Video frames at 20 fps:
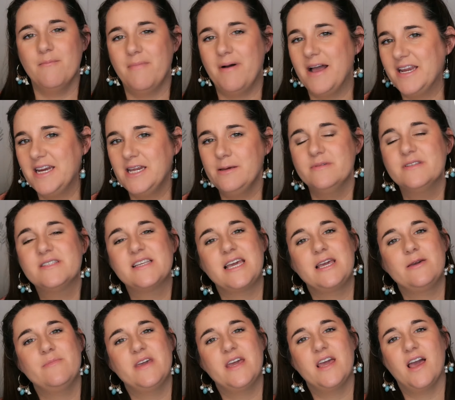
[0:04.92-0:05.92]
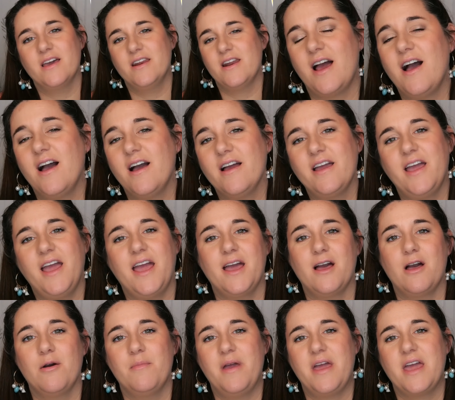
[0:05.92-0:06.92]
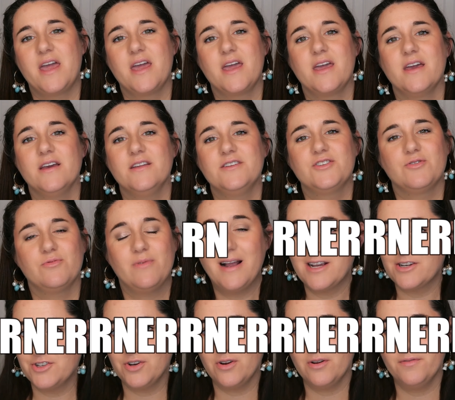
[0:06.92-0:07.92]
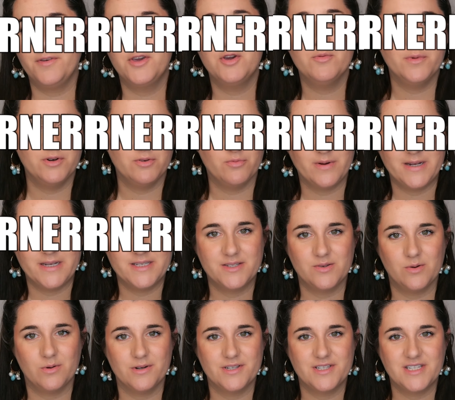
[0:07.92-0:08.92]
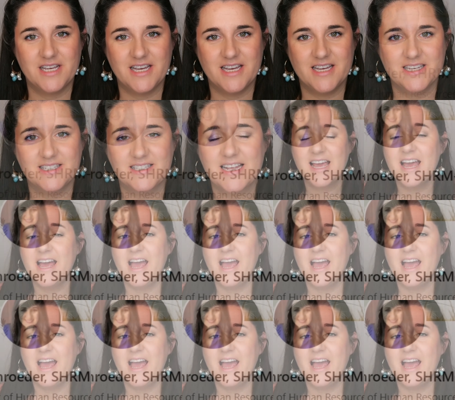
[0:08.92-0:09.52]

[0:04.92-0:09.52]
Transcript: My name is Amy and I am a director of human resources.